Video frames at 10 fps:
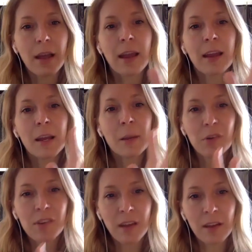80%
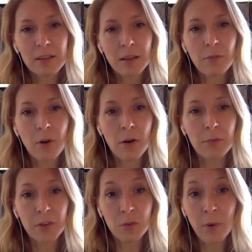
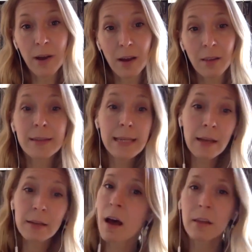involved as well. And
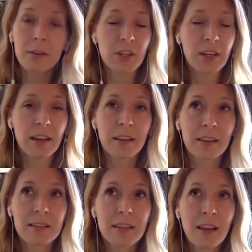technology
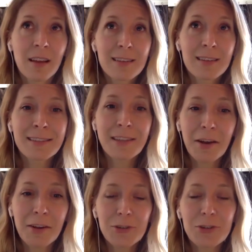is
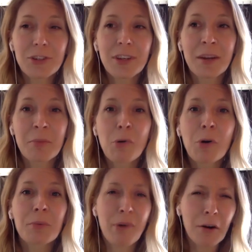such an
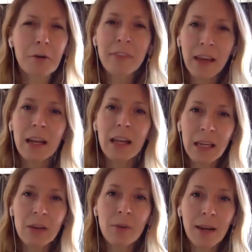important part of that, I
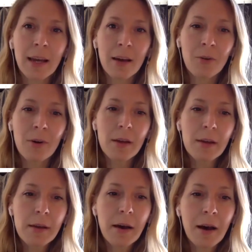think, right now.
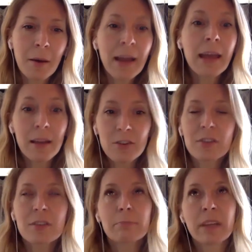Um, again,
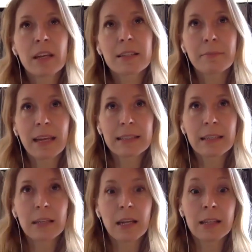just because it makes
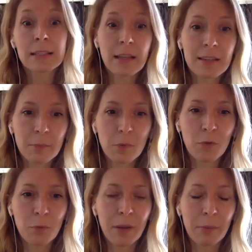it accessible
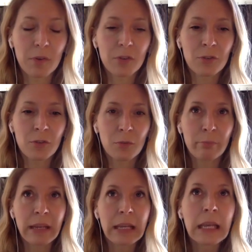for people to
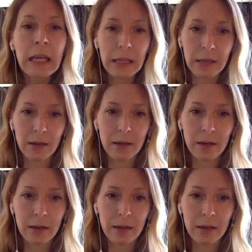begin